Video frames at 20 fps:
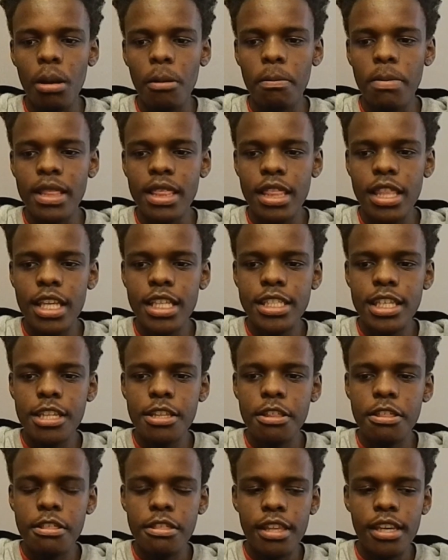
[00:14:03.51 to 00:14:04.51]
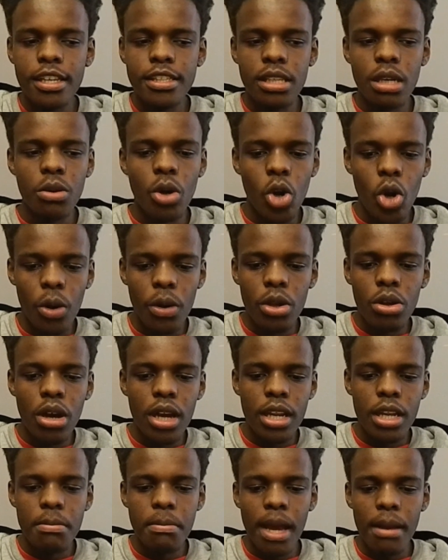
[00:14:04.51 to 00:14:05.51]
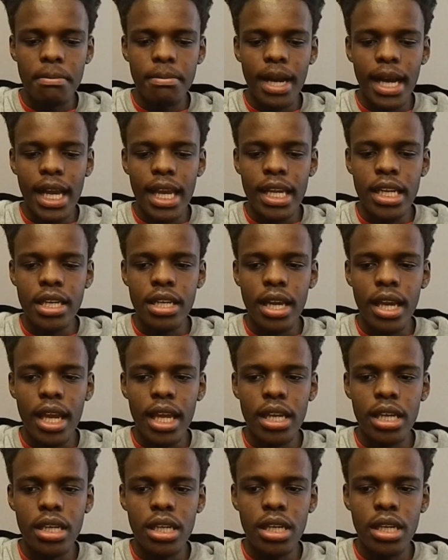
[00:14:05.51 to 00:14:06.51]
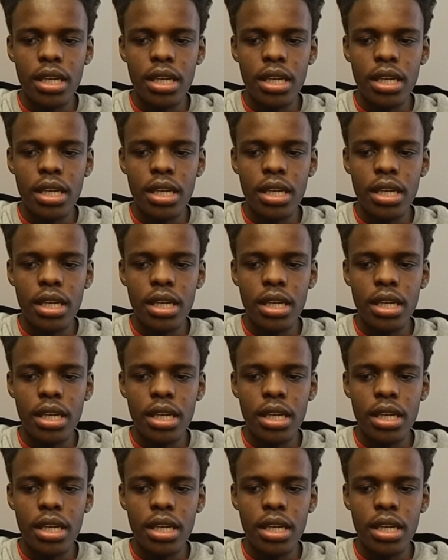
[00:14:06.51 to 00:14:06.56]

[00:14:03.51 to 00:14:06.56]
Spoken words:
But these are the things that are going on in my mind and